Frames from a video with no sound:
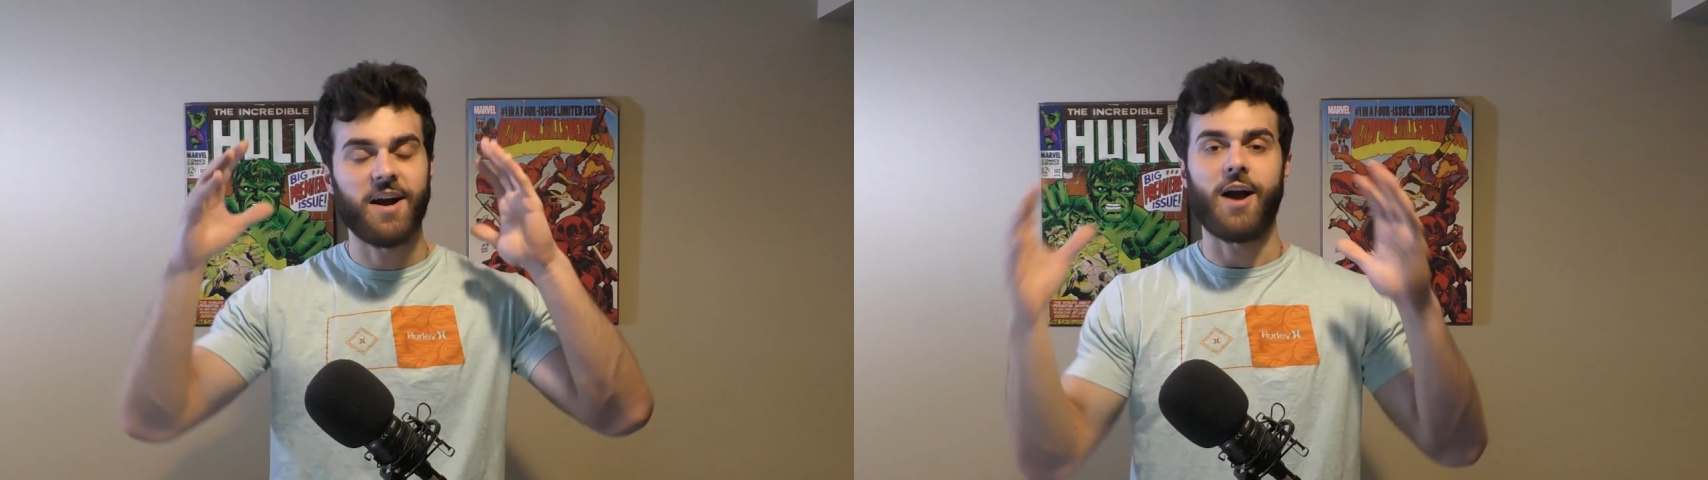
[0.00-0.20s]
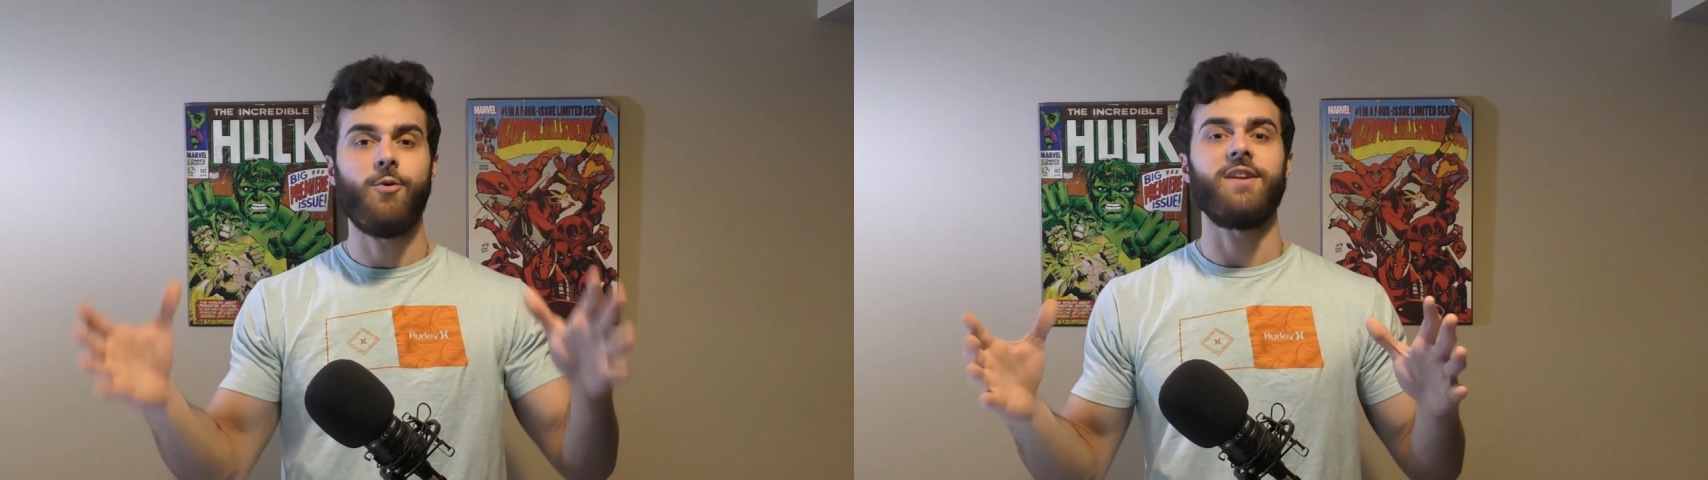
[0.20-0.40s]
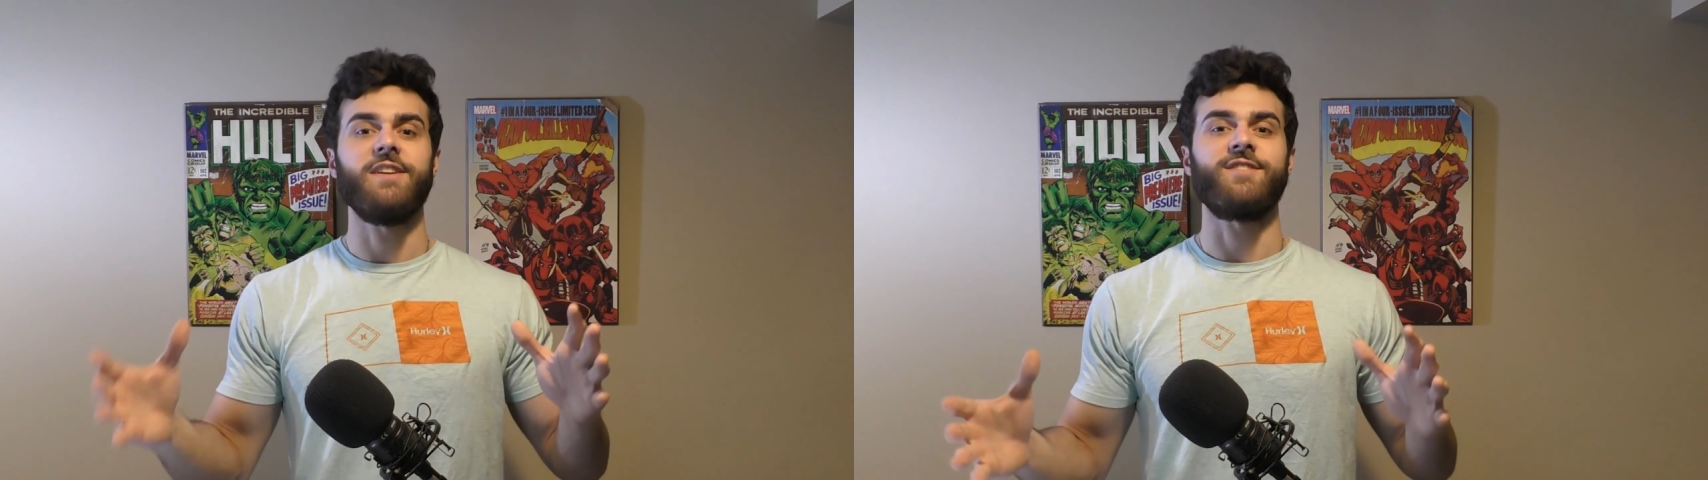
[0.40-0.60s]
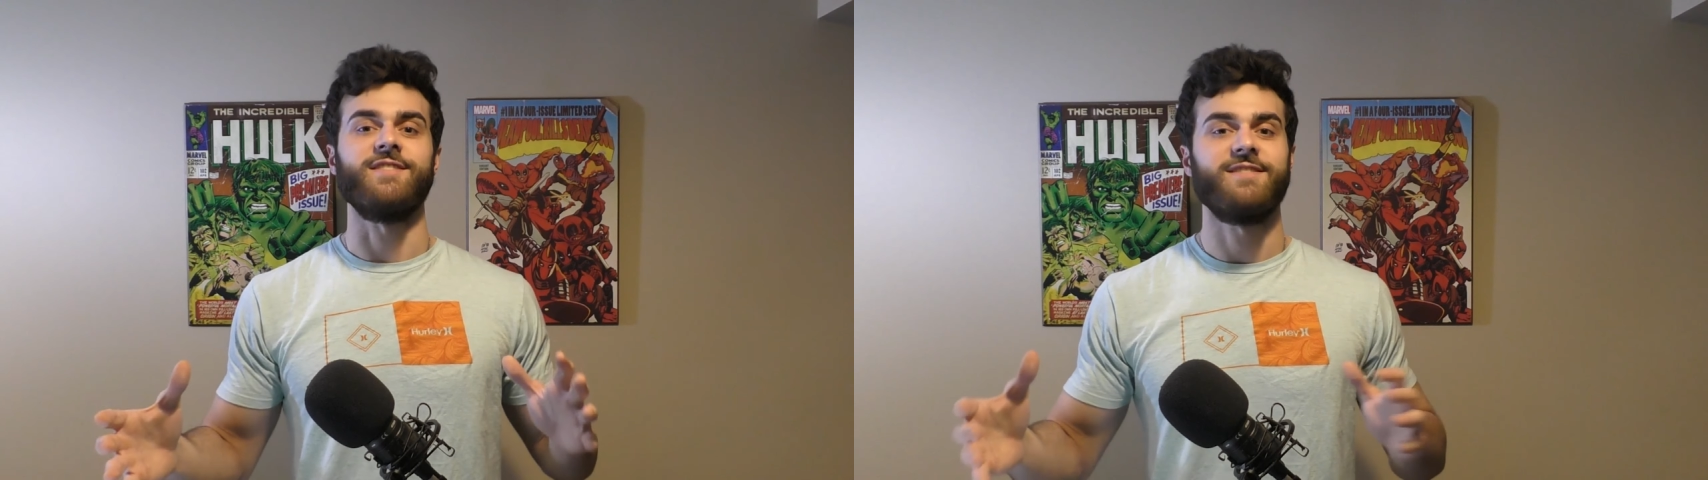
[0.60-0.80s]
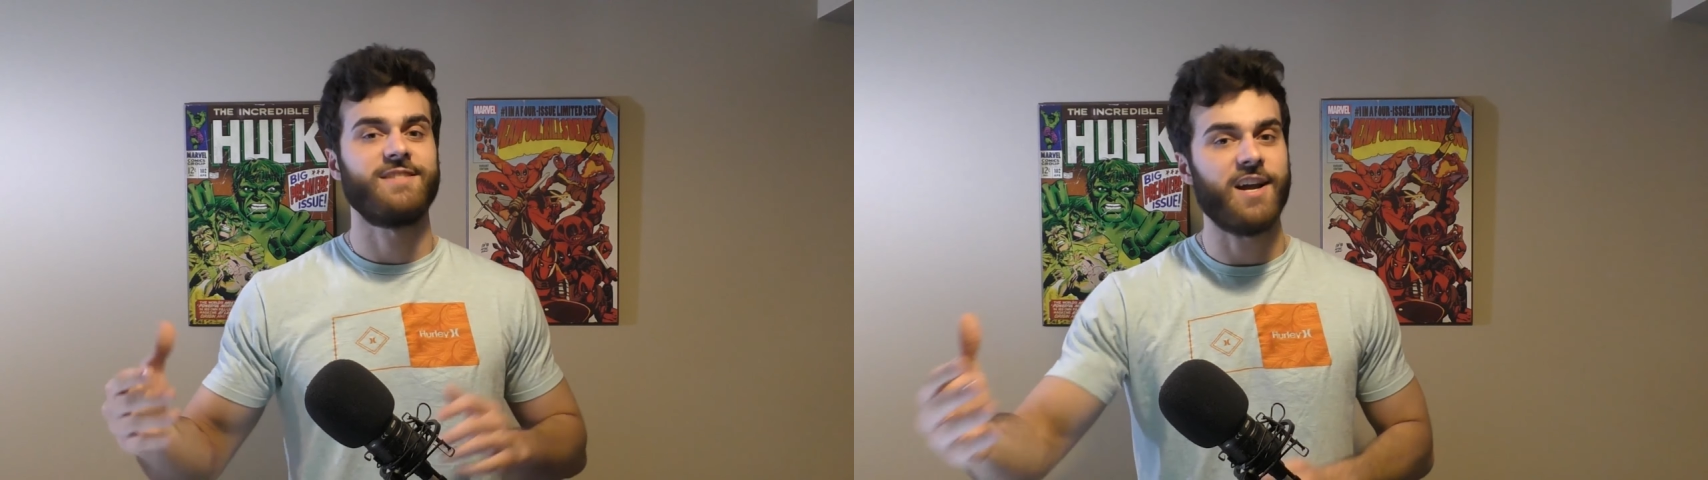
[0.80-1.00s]
I want to hear it.
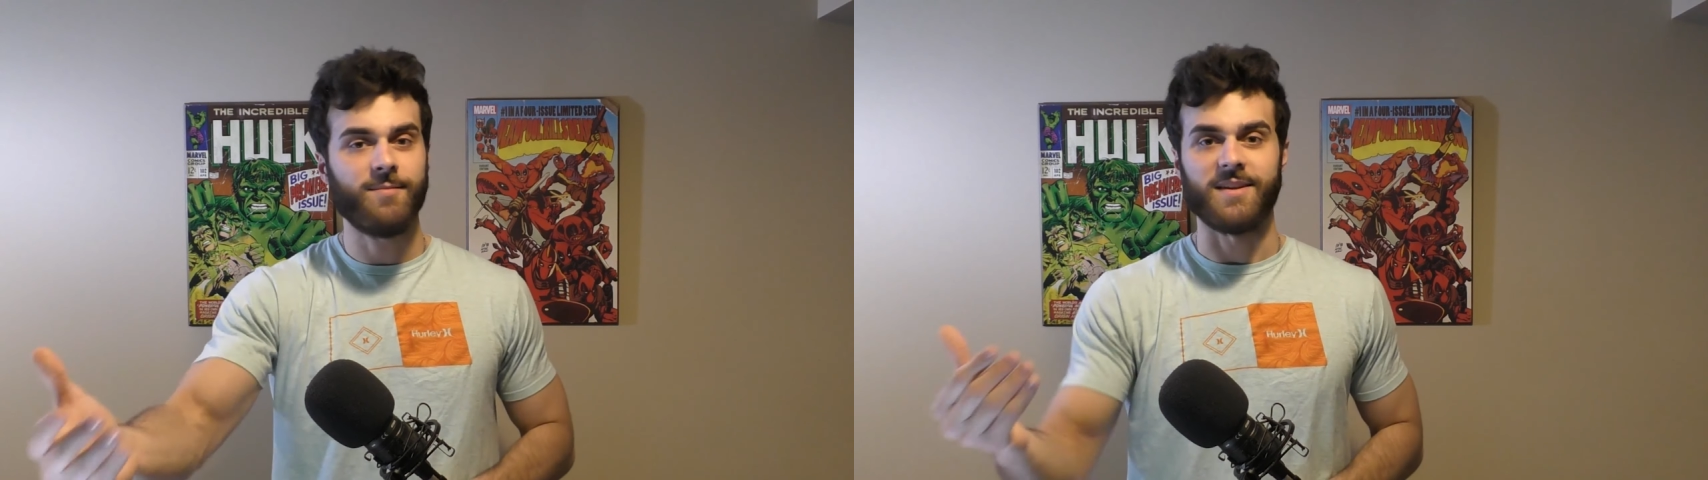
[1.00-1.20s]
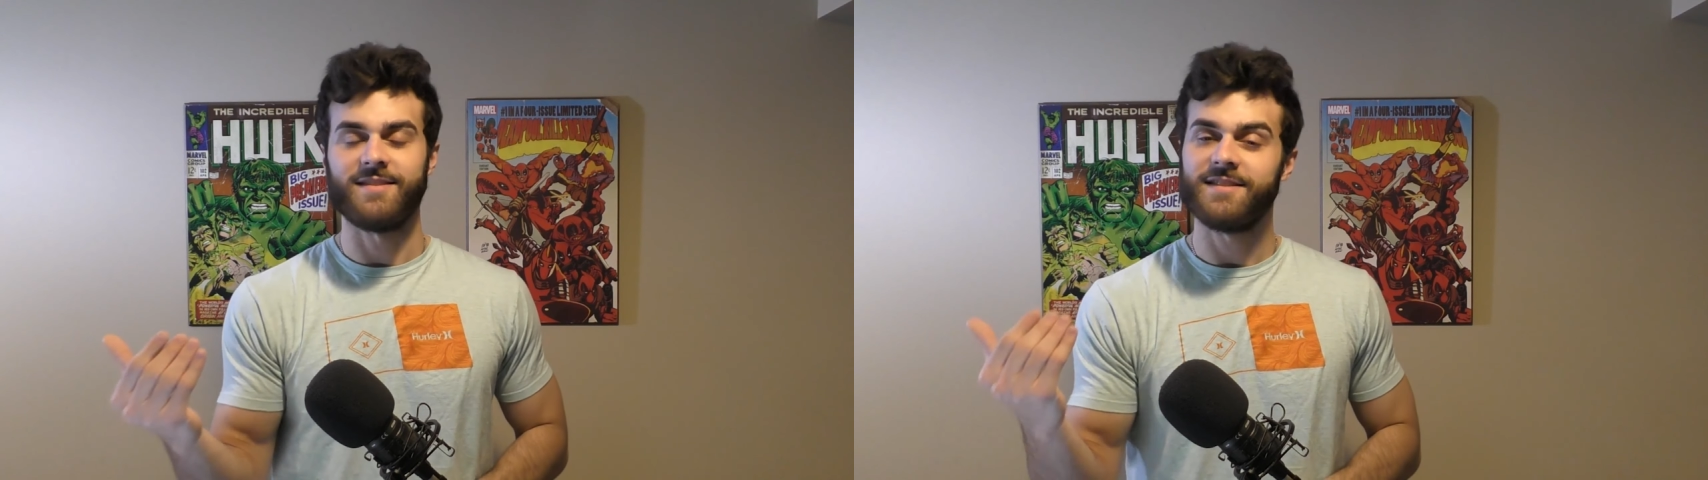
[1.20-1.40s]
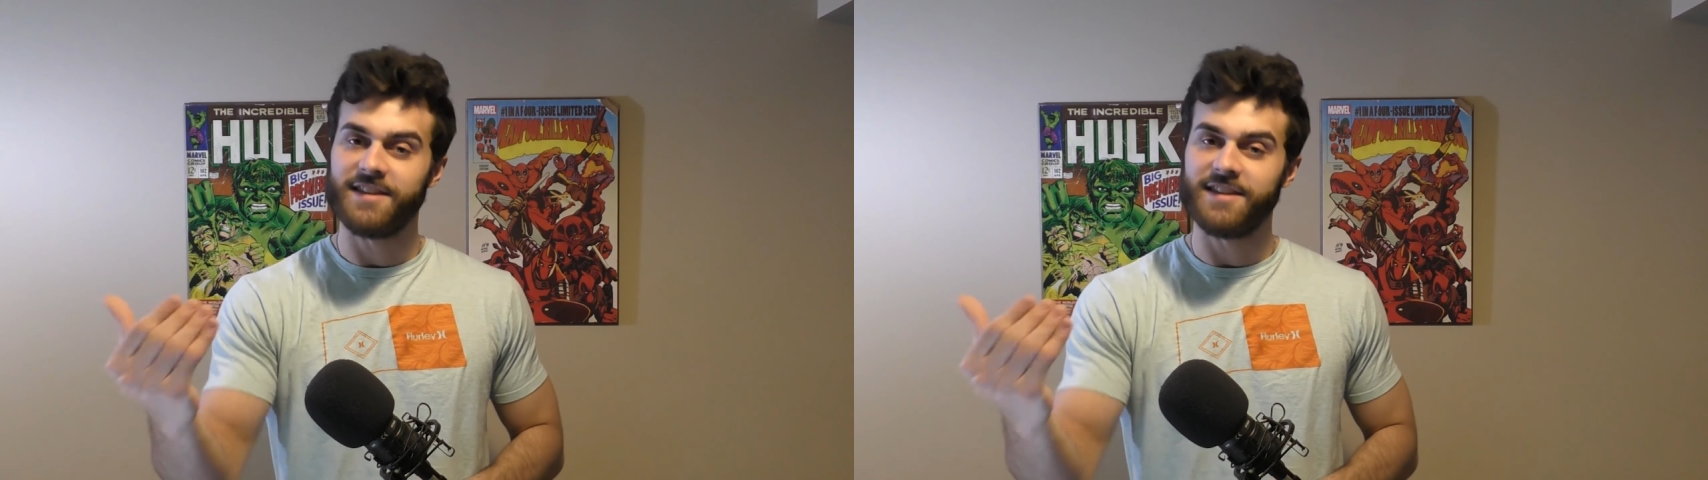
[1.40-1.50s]
Tell me.